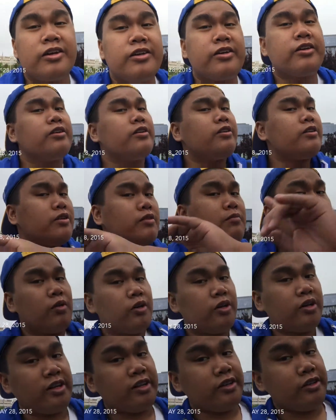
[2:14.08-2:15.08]
Good
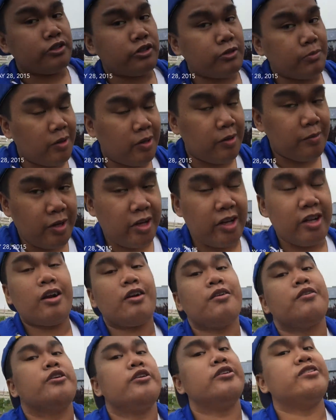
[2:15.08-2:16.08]
morning YouTube and everyone,
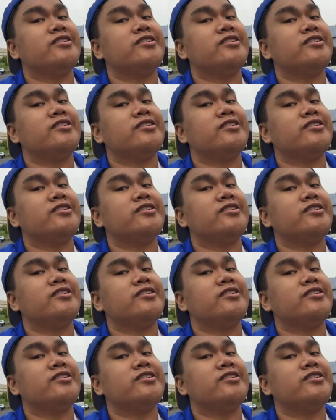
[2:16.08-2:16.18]
how are you?